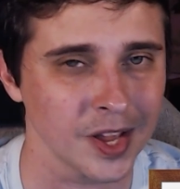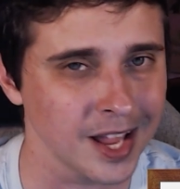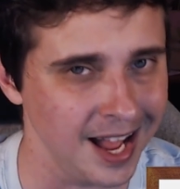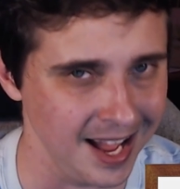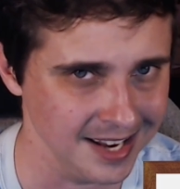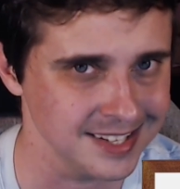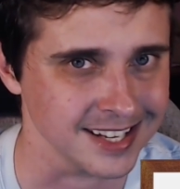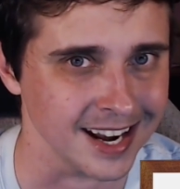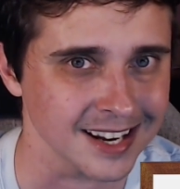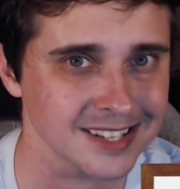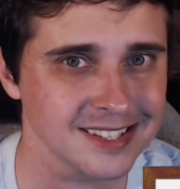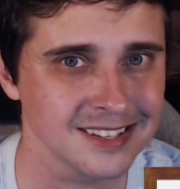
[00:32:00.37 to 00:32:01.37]

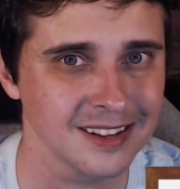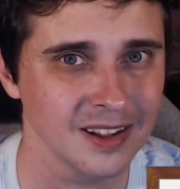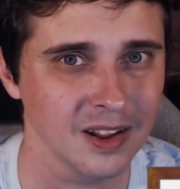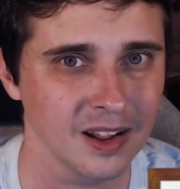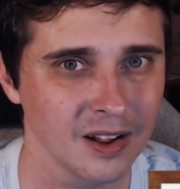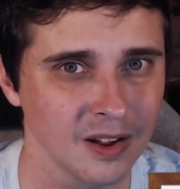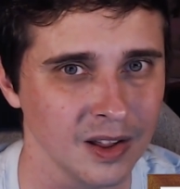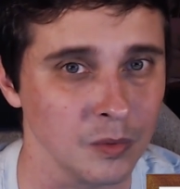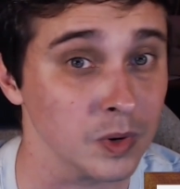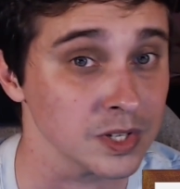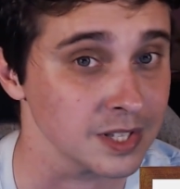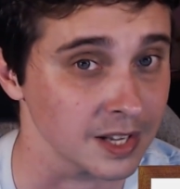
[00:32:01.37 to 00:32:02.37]
context in
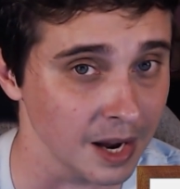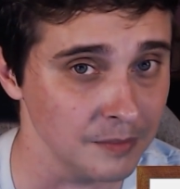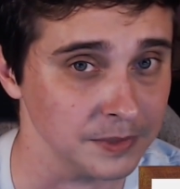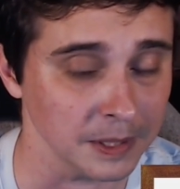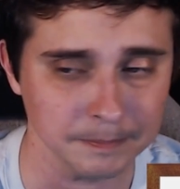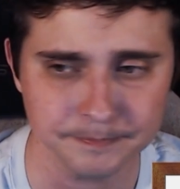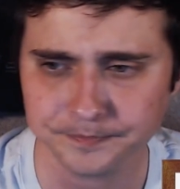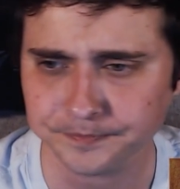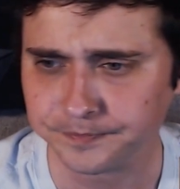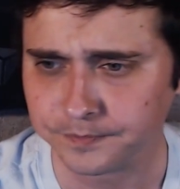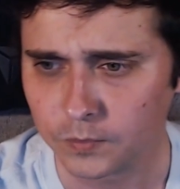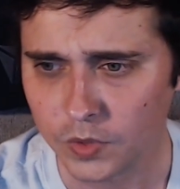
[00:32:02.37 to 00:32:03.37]
which they come from.
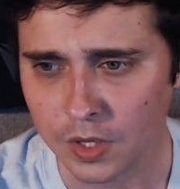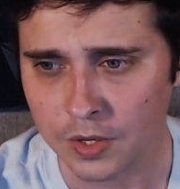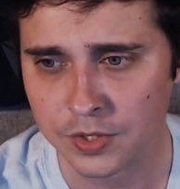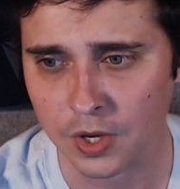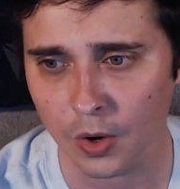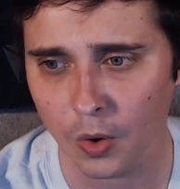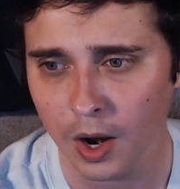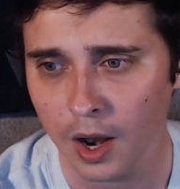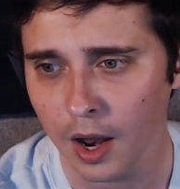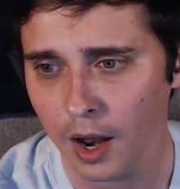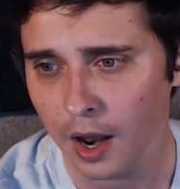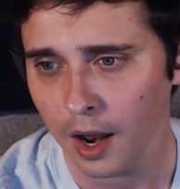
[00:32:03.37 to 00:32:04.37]
So
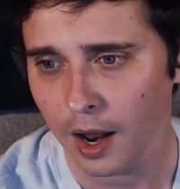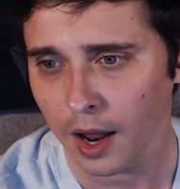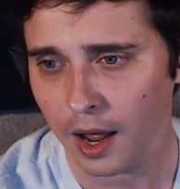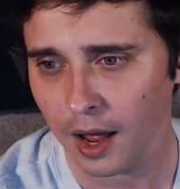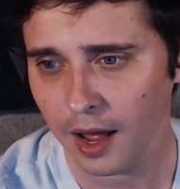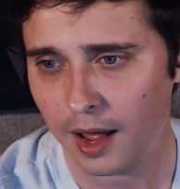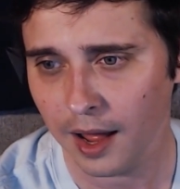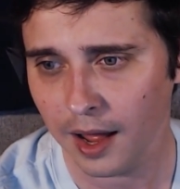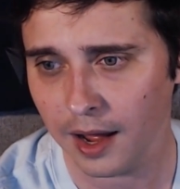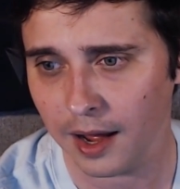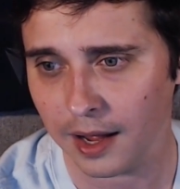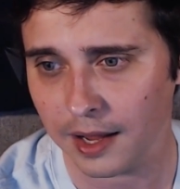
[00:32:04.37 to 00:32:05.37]

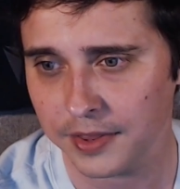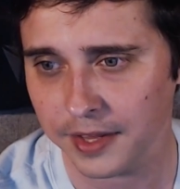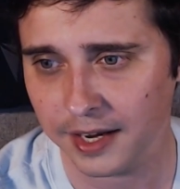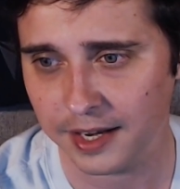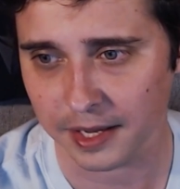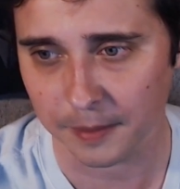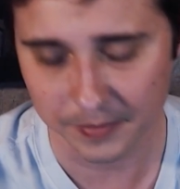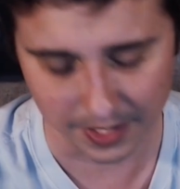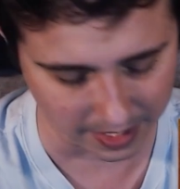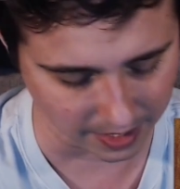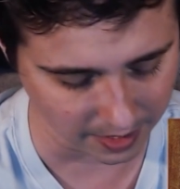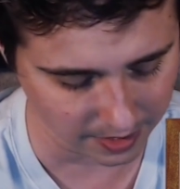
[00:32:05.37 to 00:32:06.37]
the idiom
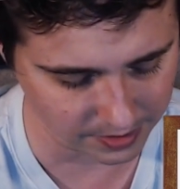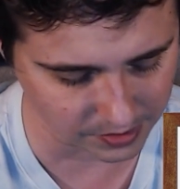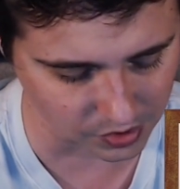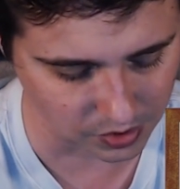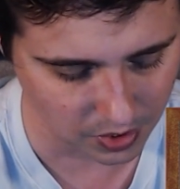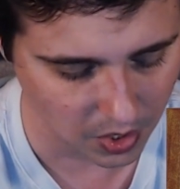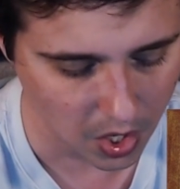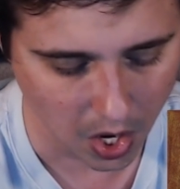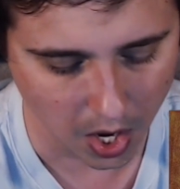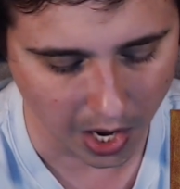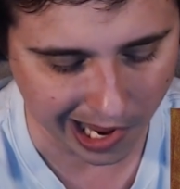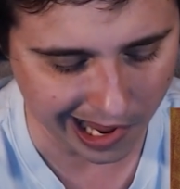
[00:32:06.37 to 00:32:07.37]
is,
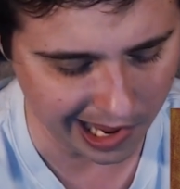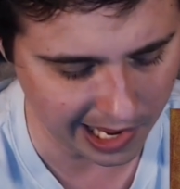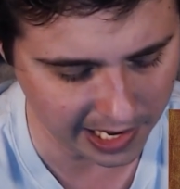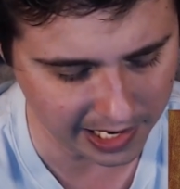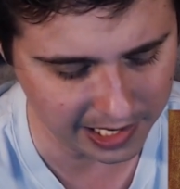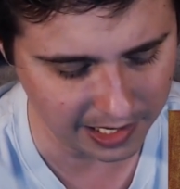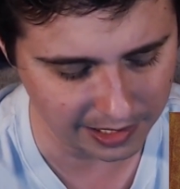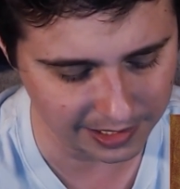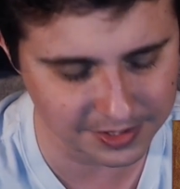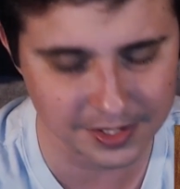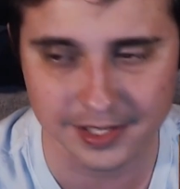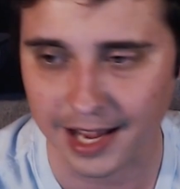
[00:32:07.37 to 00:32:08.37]
let's
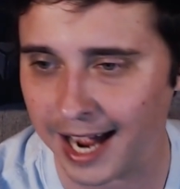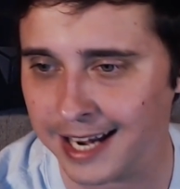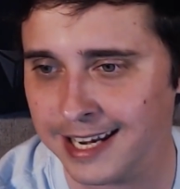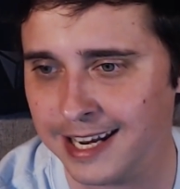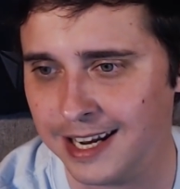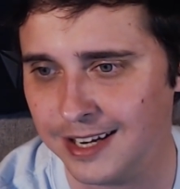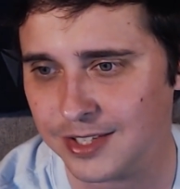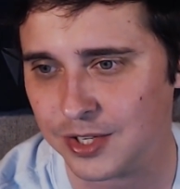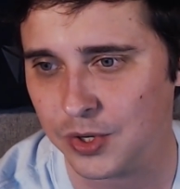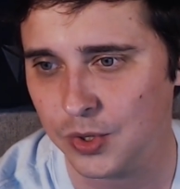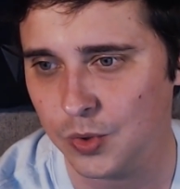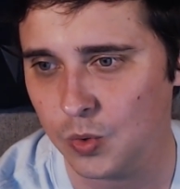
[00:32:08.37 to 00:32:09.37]
just say I need
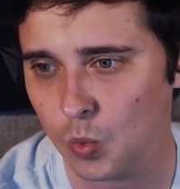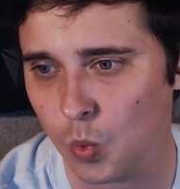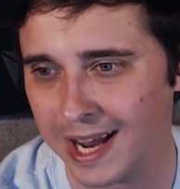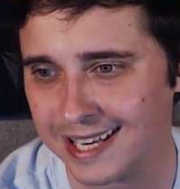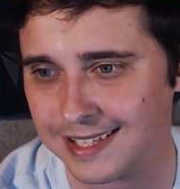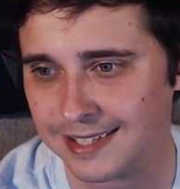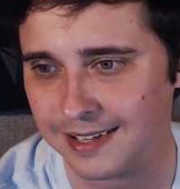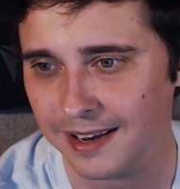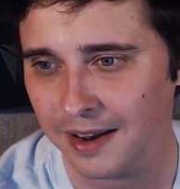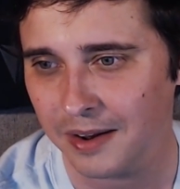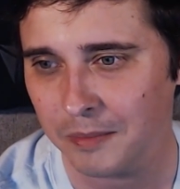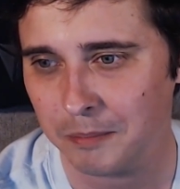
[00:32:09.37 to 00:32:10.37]
to wet
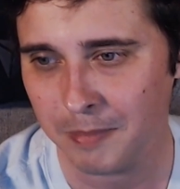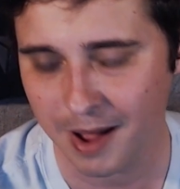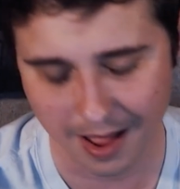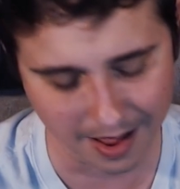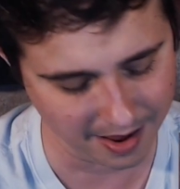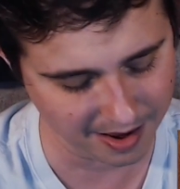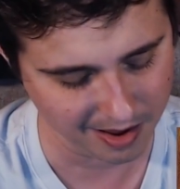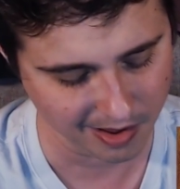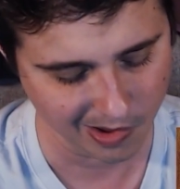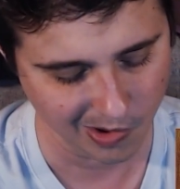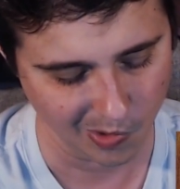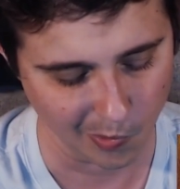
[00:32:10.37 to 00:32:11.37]
my
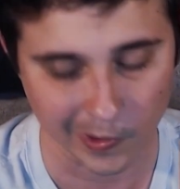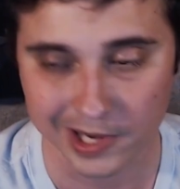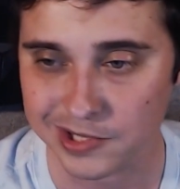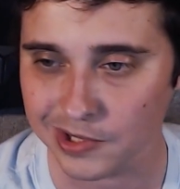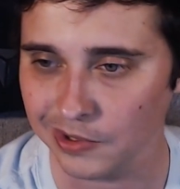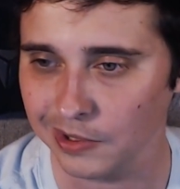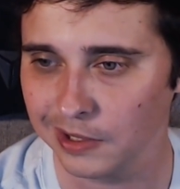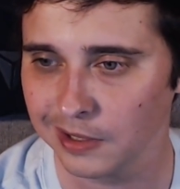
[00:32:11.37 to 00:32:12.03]
whistle.